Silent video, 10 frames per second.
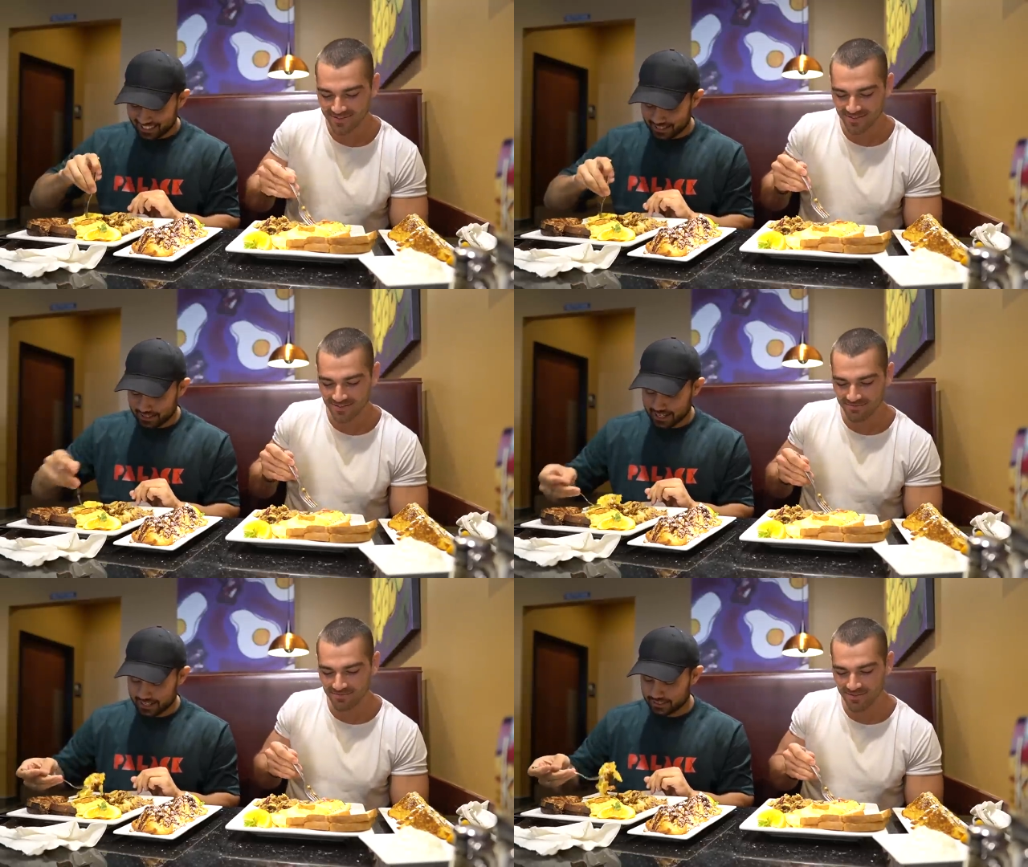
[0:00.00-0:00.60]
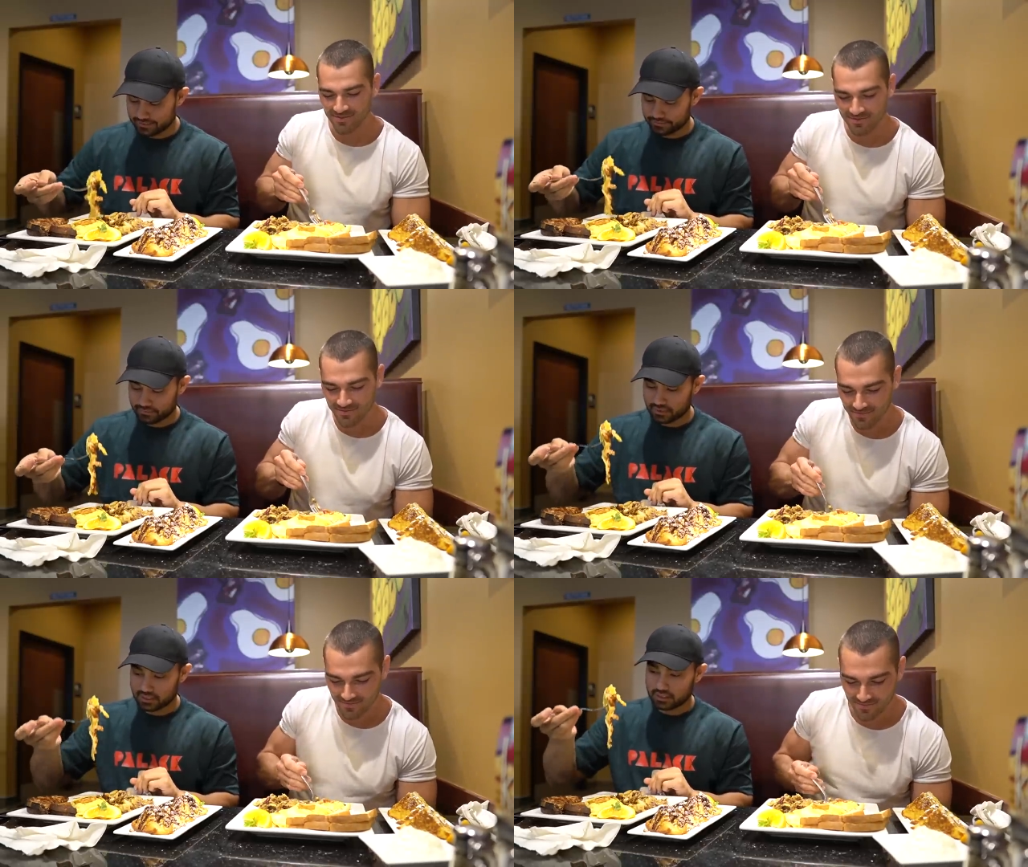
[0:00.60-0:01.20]
Speaker 1: Alright.
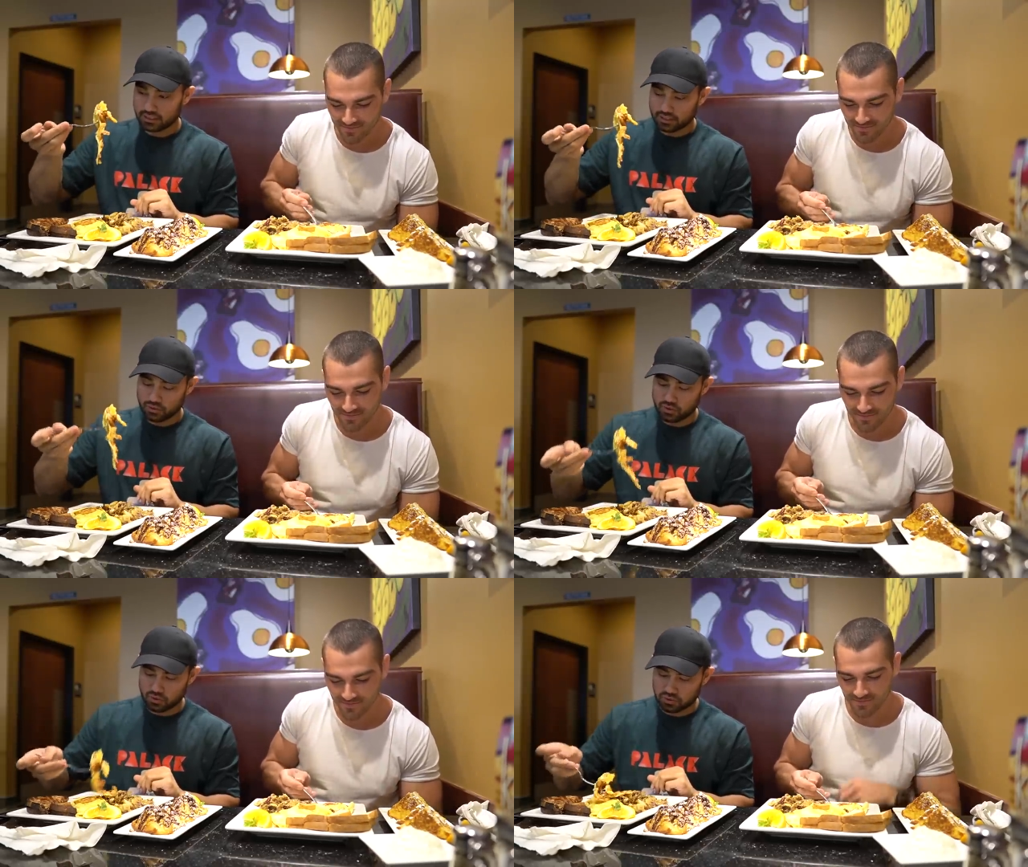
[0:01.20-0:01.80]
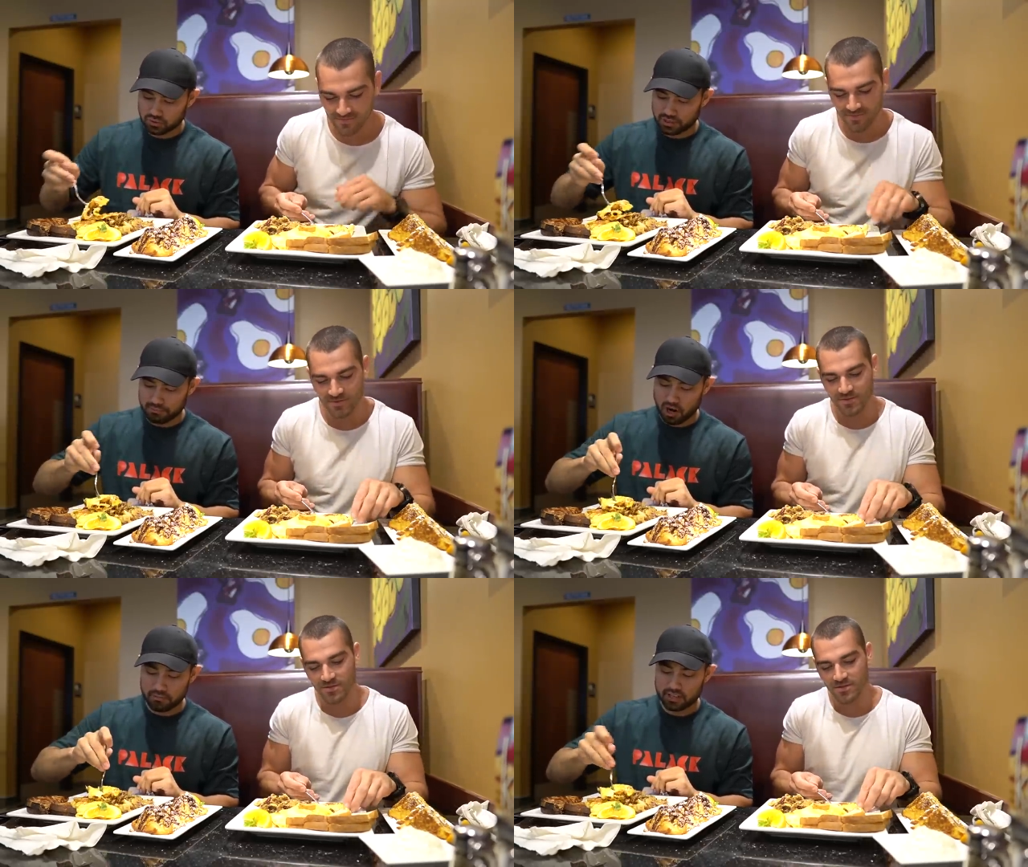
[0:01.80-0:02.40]
Ooh,
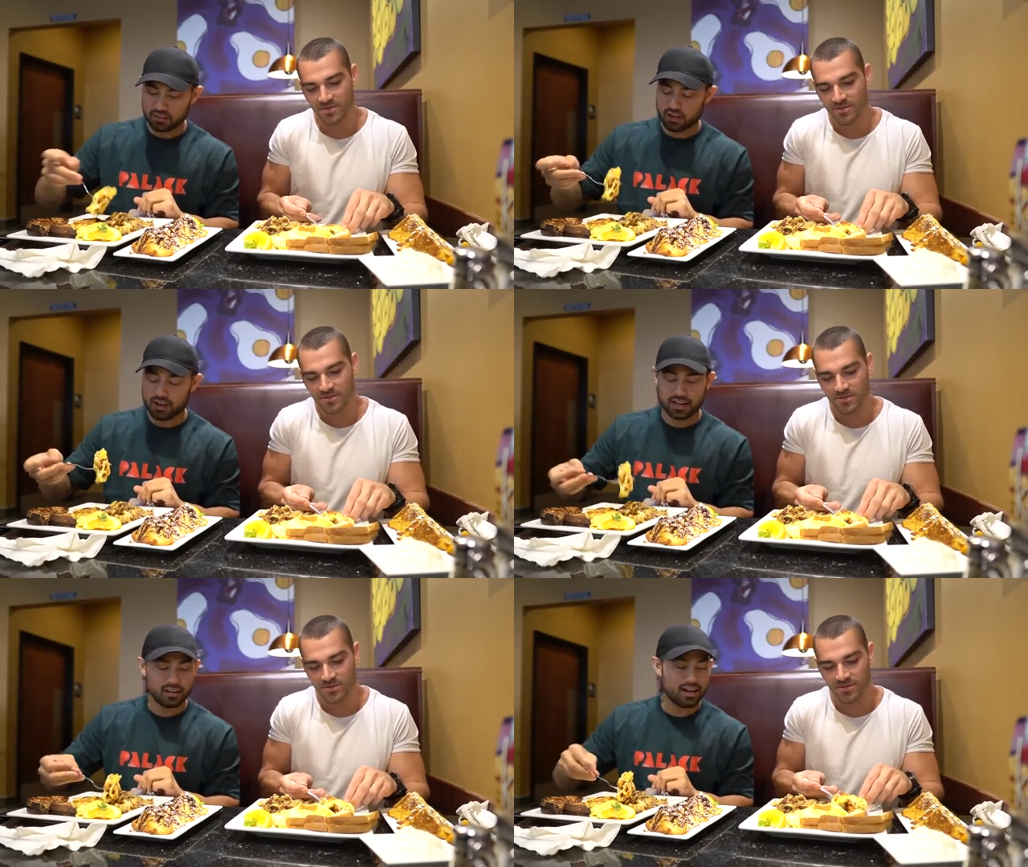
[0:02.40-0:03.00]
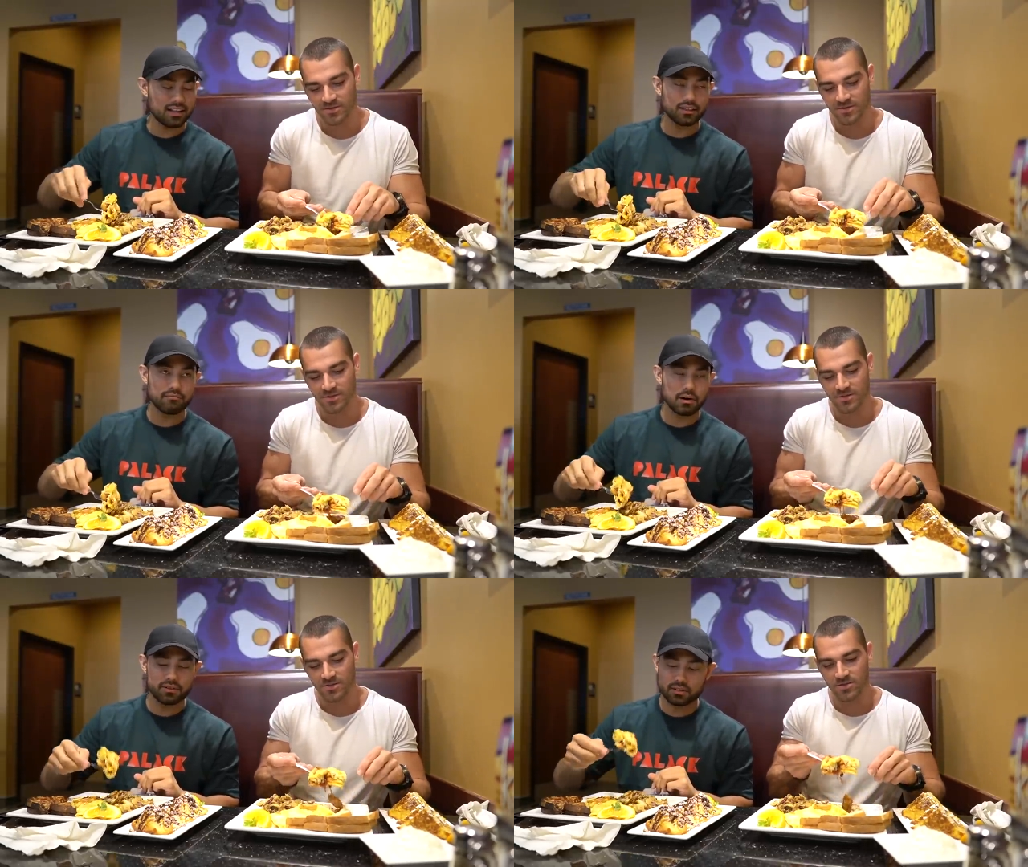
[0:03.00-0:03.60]
the barbecue. Oh, I
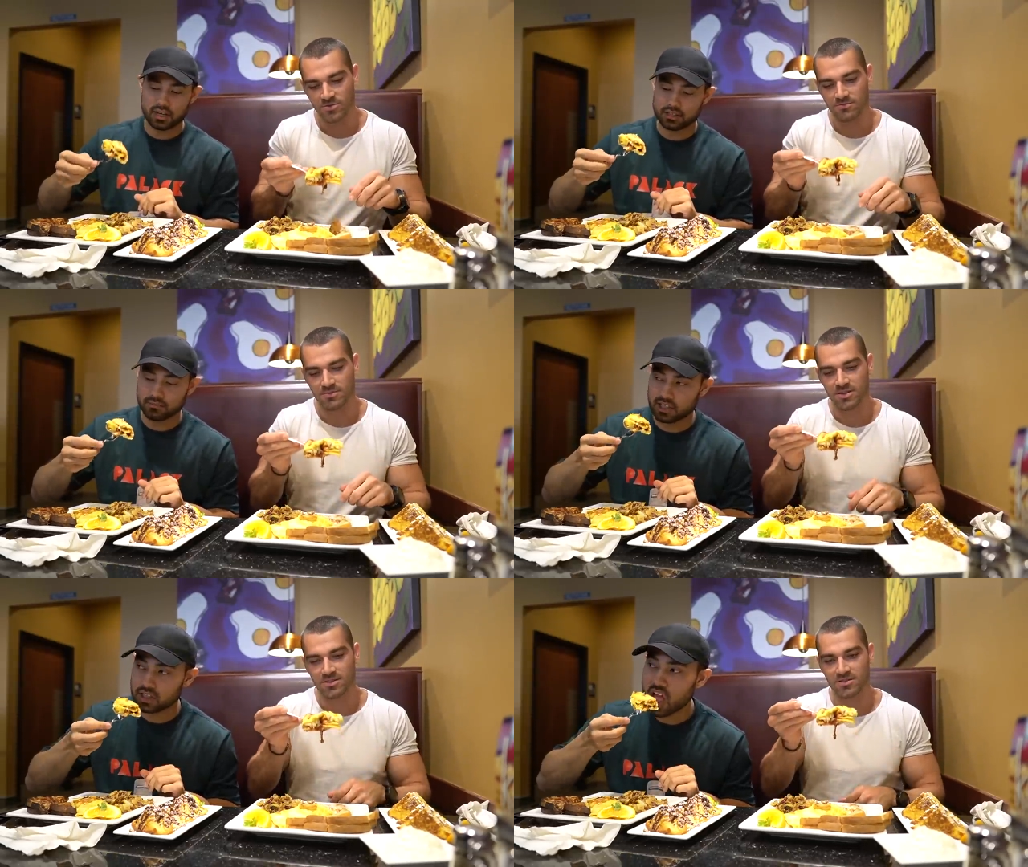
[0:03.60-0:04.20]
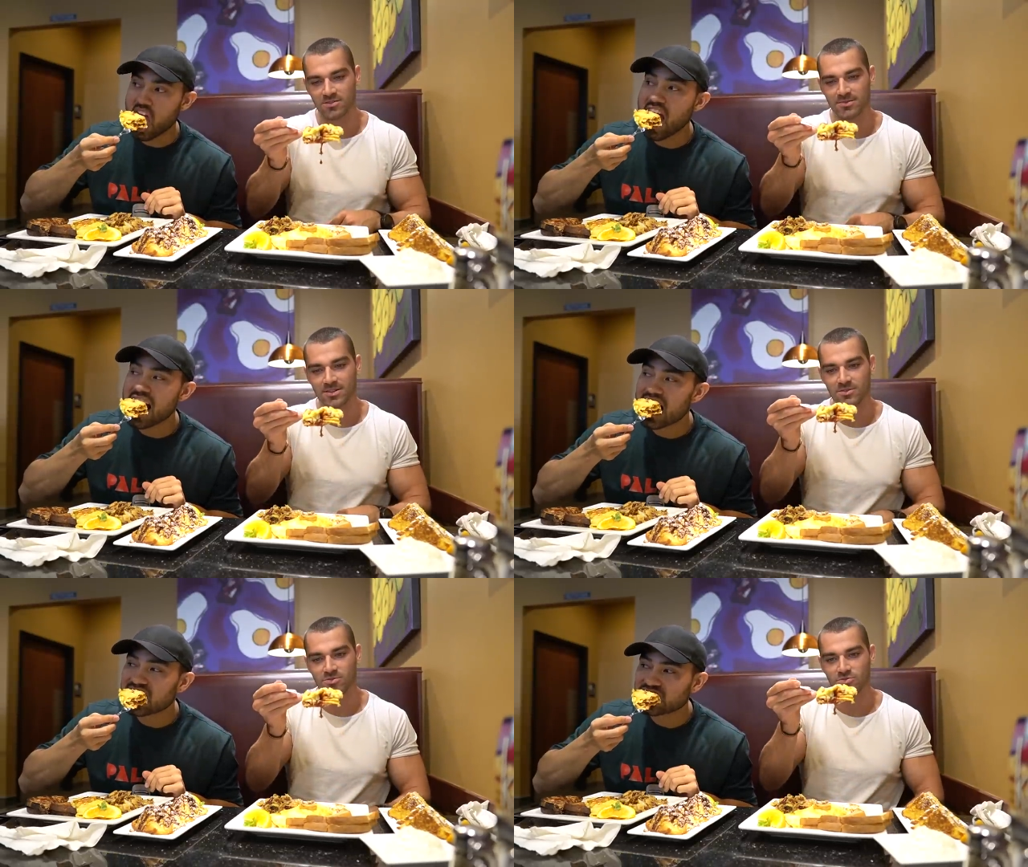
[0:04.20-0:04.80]
love barbecue sauce so much. Me too,
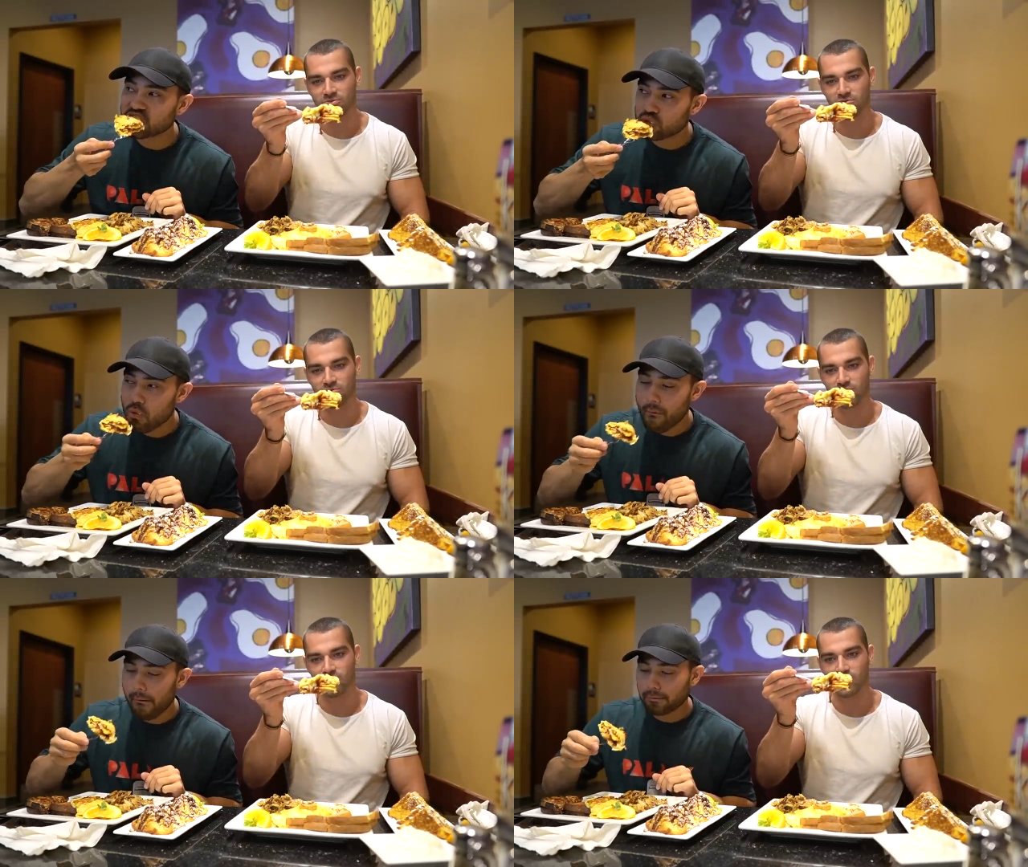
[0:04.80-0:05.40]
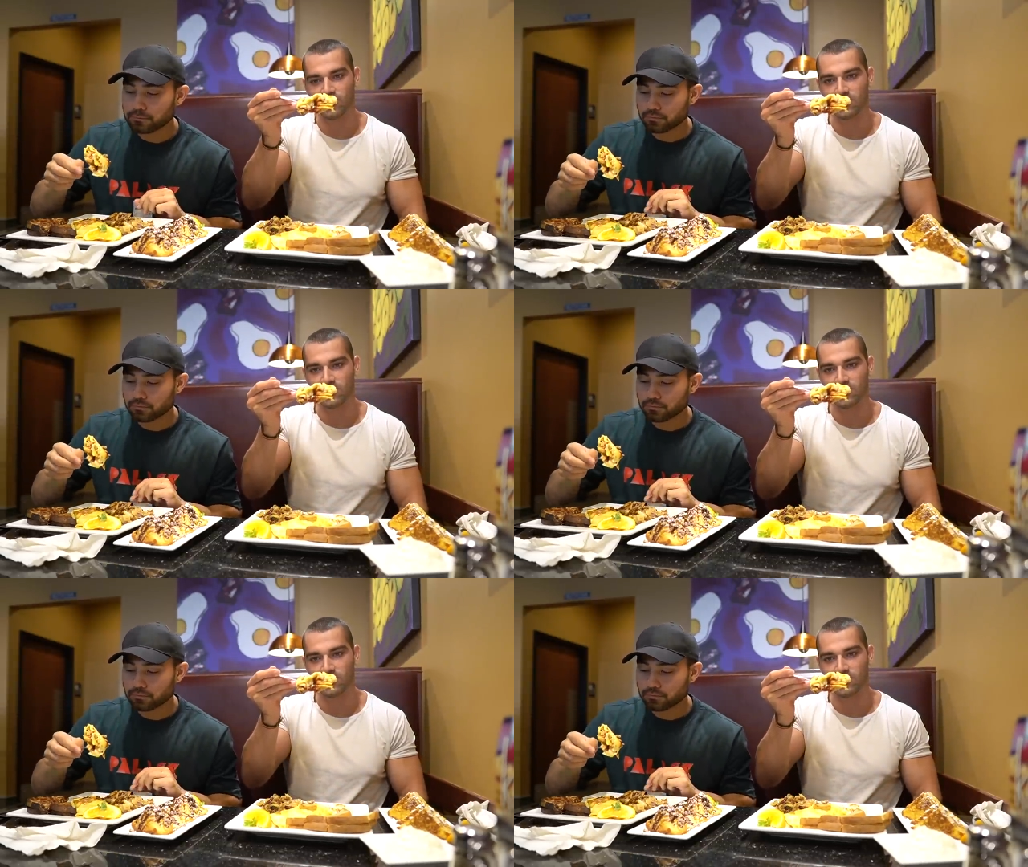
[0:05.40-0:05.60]
bro. Ooh.